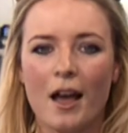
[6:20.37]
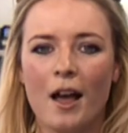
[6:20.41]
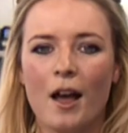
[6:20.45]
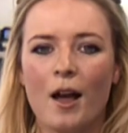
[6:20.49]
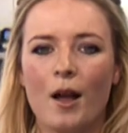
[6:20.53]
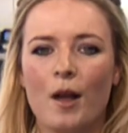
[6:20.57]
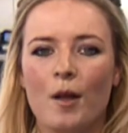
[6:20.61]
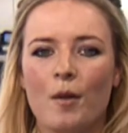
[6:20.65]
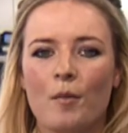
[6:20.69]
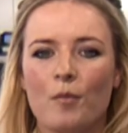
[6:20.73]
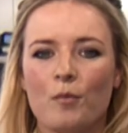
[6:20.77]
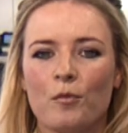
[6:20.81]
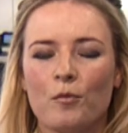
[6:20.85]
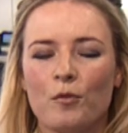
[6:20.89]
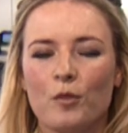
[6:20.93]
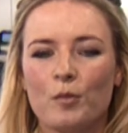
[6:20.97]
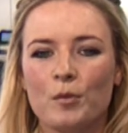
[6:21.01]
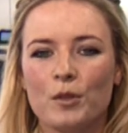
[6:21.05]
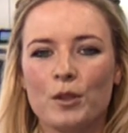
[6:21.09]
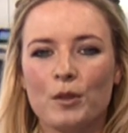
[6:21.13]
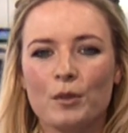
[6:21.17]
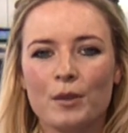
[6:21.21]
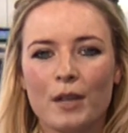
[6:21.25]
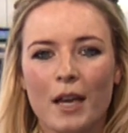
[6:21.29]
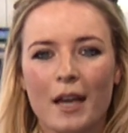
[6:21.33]
From
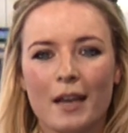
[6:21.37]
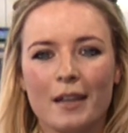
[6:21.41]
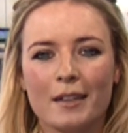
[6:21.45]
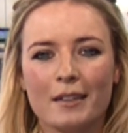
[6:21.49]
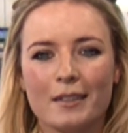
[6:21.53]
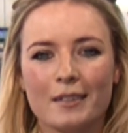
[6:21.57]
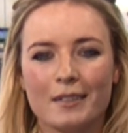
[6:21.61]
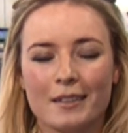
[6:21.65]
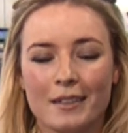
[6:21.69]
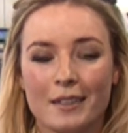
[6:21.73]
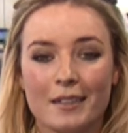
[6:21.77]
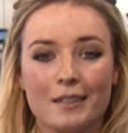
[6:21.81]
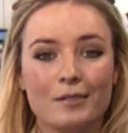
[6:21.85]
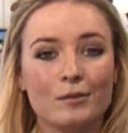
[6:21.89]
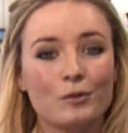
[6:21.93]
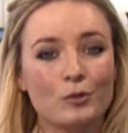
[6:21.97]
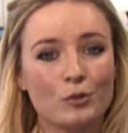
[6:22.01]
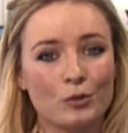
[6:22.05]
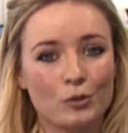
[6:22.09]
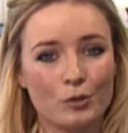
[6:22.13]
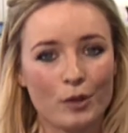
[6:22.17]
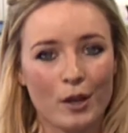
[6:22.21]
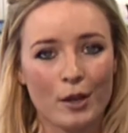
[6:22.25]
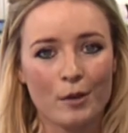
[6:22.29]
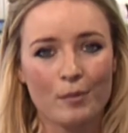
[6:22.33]
the UK, again,
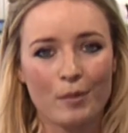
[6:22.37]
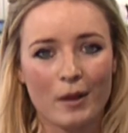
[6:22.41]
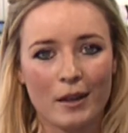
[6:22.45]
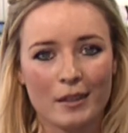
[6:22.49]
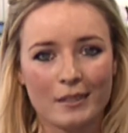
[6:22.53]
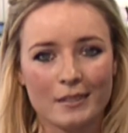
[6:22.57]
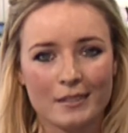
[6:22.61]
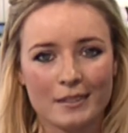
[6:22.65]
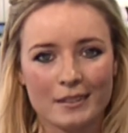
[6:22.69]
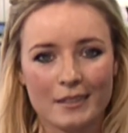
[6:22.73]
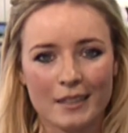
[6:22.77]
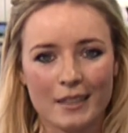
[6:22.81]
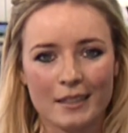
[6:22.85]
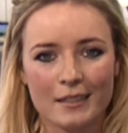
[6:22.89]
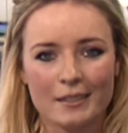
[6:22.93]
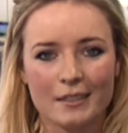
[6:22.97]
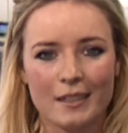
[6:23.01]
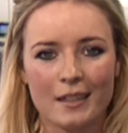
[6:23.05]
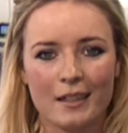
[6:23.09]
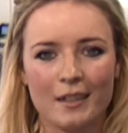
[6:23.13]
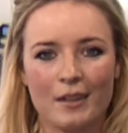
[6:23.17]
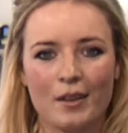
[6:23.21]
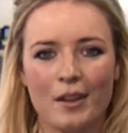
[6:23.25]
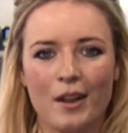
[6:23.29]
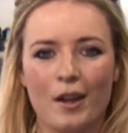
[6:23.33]
trade balance
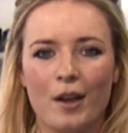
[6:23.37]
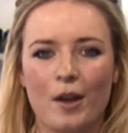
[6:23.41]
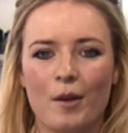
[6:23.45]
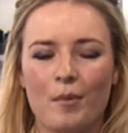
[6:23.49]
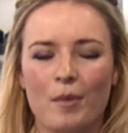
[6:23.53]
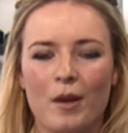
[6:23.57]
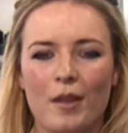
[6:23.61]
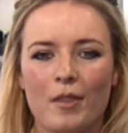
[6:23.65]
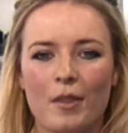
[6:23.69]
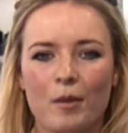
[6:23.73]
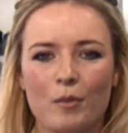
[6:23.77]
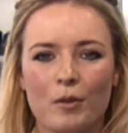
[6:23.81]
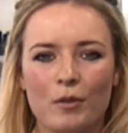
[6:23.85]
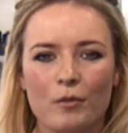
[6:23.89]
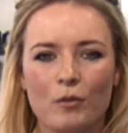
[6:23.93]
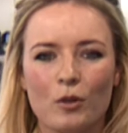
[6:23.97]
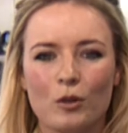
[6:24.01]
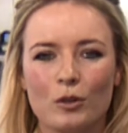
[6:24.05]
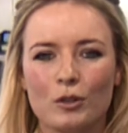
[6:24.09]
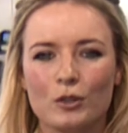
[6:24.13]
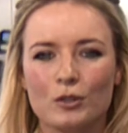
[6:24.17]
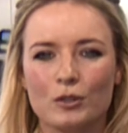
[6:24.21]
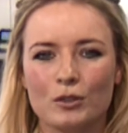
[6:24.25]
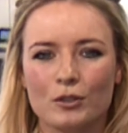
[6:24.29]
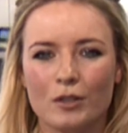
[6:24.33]
data, and then we've
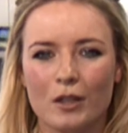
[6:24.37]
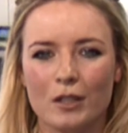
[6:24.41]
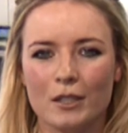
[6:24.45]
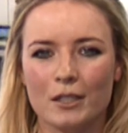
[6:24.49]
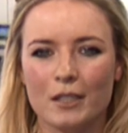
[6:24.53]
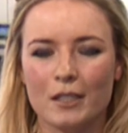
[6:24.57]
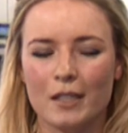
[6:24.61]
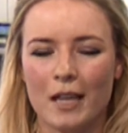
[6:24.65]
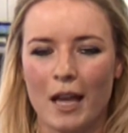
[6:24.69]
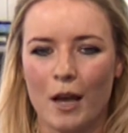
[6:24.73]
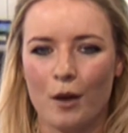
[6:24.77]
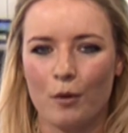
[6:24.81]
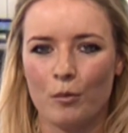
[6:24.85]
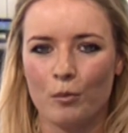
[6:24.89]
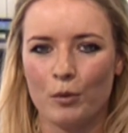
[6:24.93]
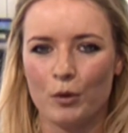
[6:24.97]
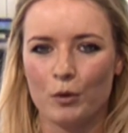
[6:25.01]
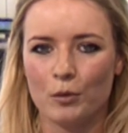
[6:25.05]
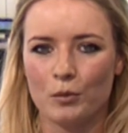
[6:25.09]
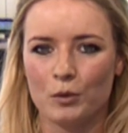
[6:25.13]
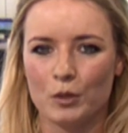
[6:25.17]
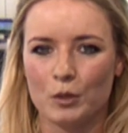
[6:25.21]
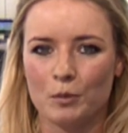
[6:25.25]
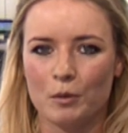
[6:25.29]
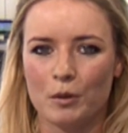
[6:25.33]
got construction
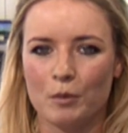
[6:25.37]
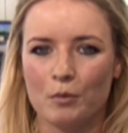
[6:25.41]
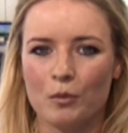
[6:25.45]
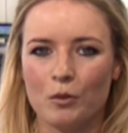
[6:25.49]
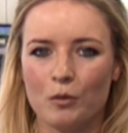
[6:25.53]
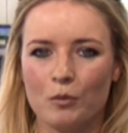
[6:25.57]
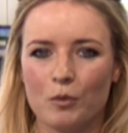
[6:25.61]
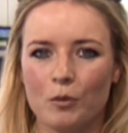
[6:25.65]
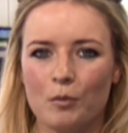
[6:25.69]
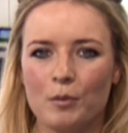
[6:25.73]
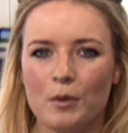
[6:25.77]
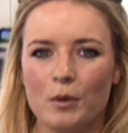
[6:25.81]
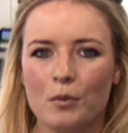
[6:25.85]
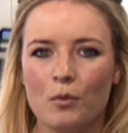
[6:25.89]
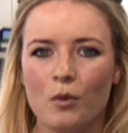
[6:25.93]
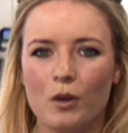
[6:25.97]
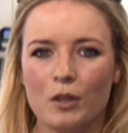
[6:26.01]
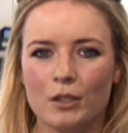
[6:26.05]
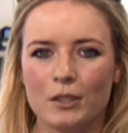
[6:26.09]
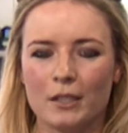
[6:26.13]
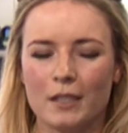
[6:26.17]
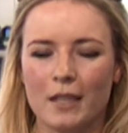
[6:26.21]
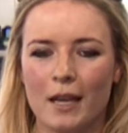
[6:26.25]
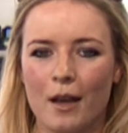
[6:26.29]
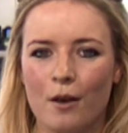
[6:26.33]
output, which people will be
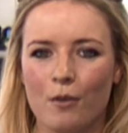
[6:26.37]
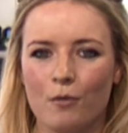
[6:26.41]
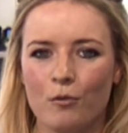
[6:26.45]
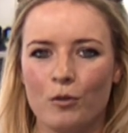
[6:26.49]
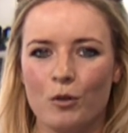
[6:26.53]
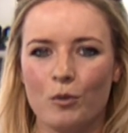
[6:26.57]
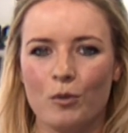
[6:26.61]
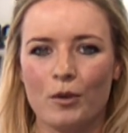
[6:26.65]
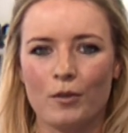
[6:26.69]
watching out for.